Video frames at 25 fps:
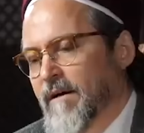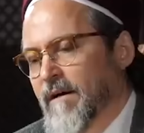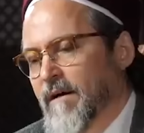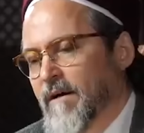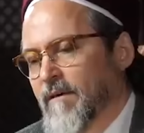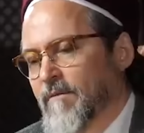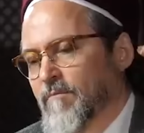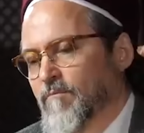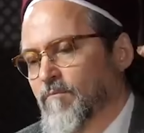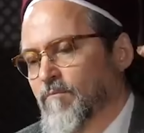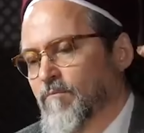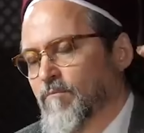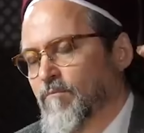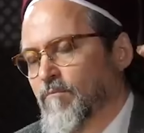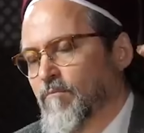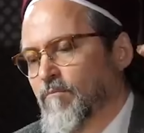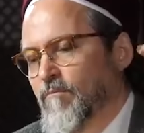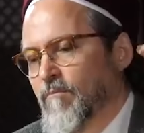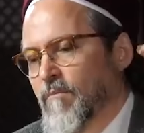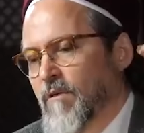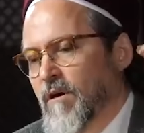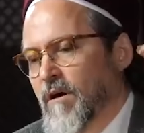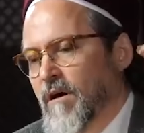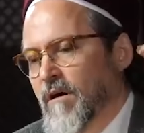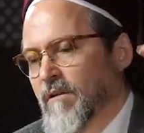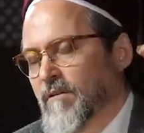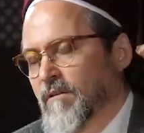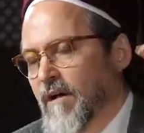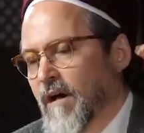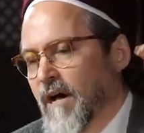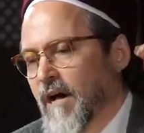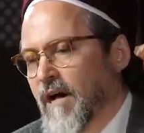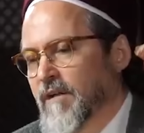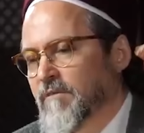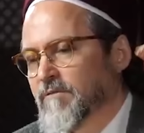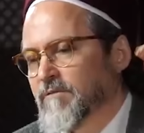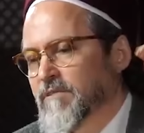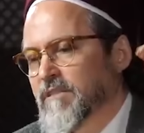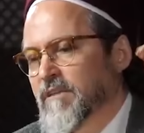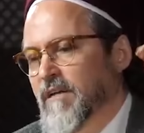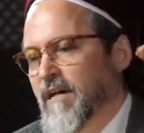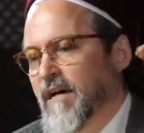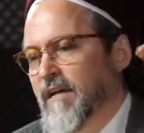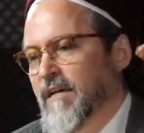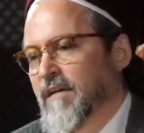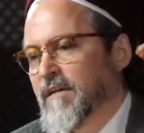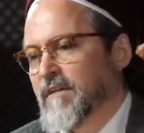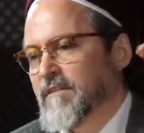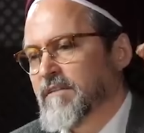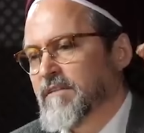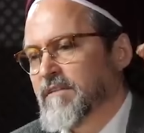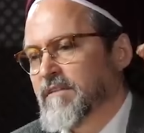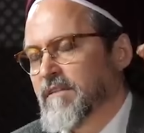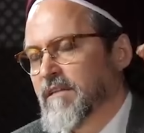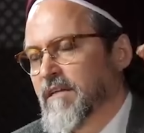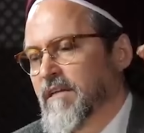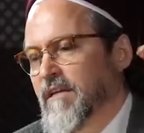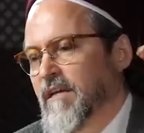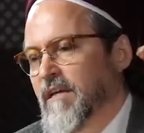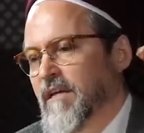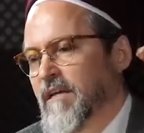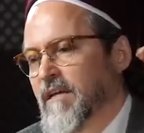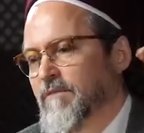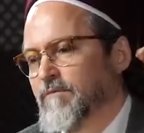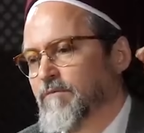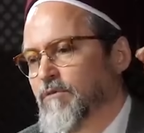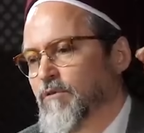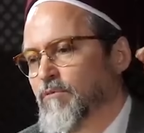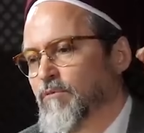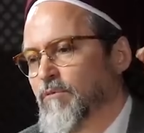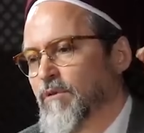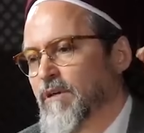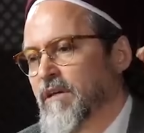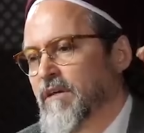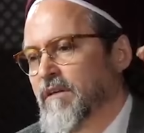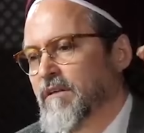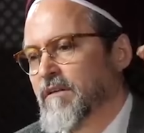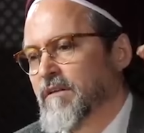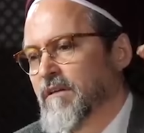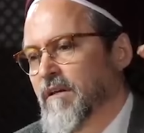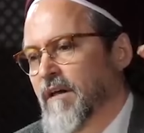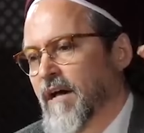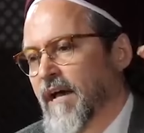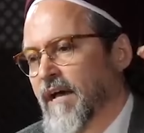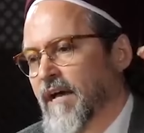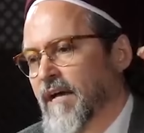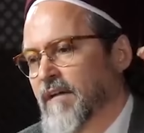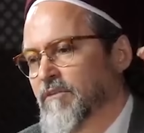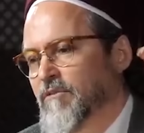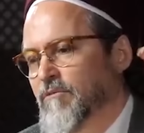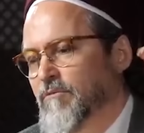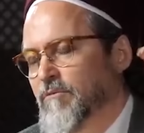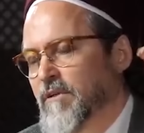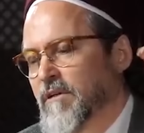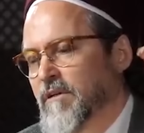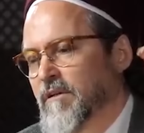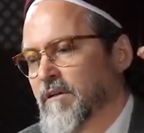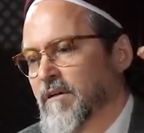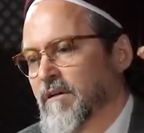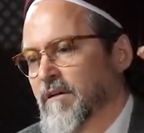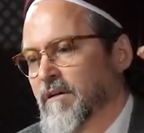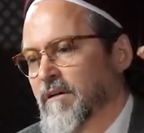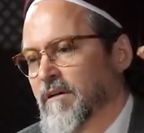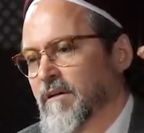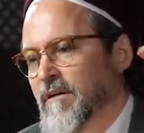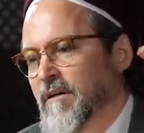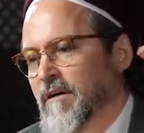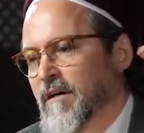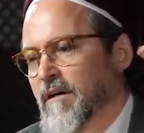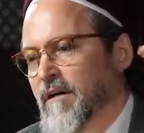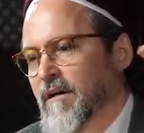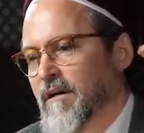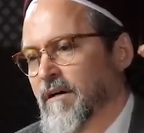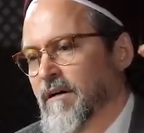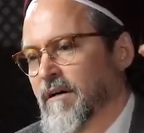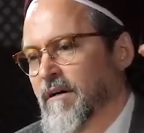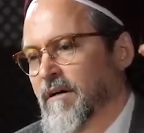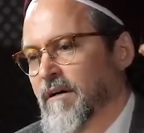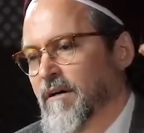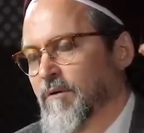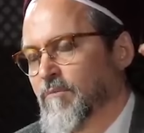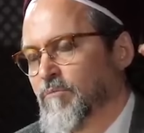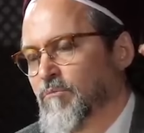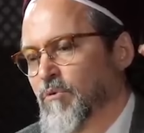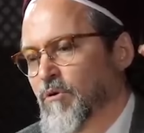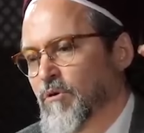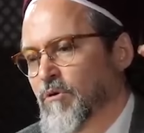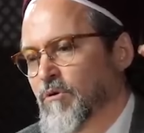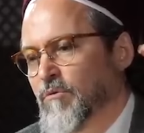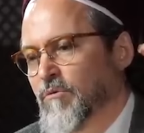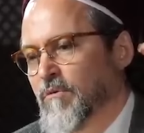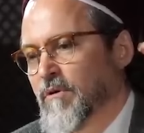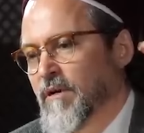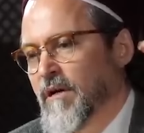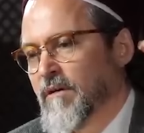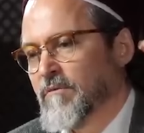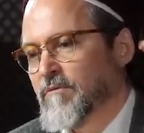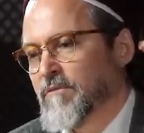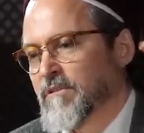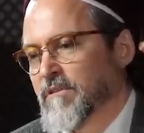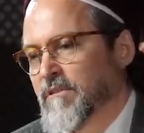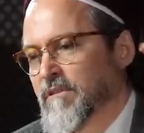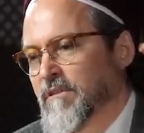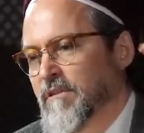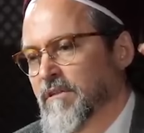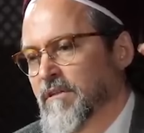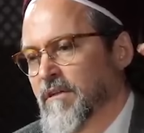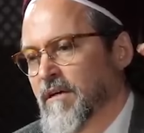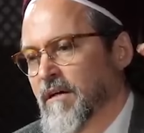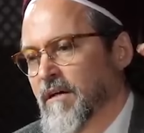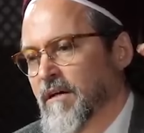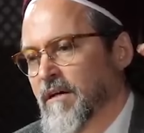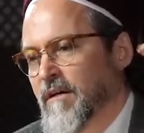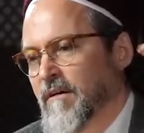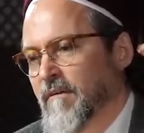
a lot of science, if you read, I had to read a book when I was in